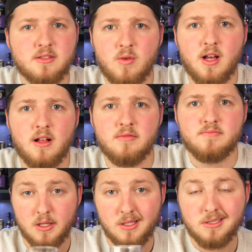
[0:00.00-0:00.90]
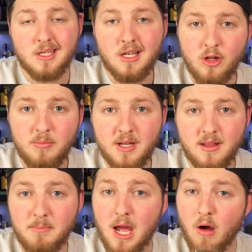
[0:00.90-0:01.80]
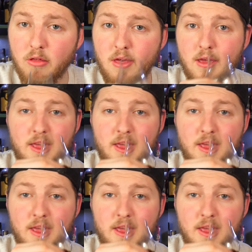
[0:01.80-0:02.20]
as well. Let's get a little bit in the mouth.